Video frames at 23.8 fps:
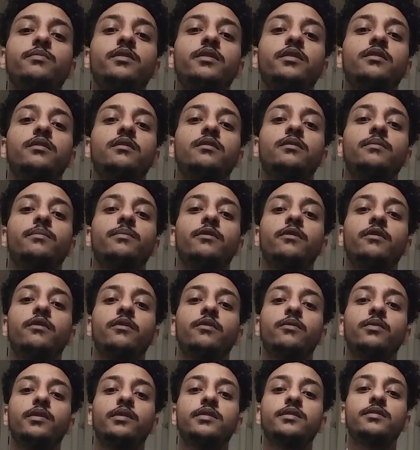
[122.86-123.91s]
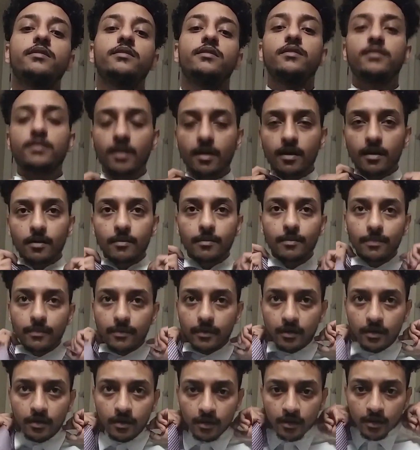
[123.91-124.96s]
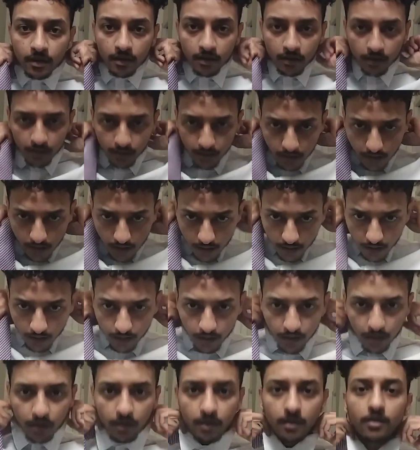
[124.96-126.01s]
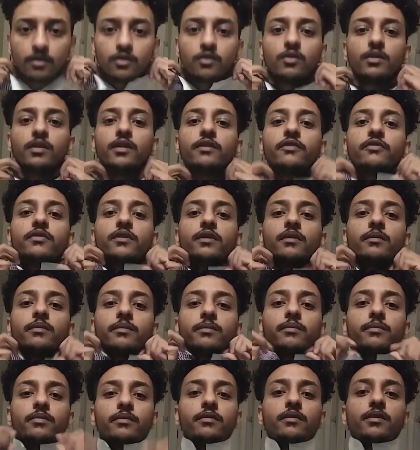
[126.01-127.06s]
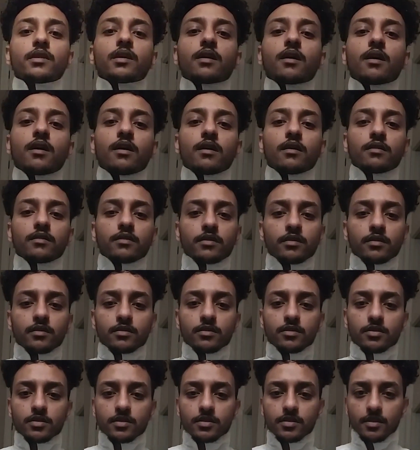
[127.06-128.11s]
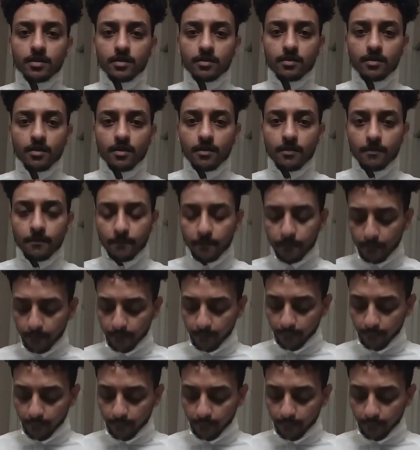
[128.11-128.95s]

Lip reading: buttoned up all the way to the top, and you lift up the collar just like that.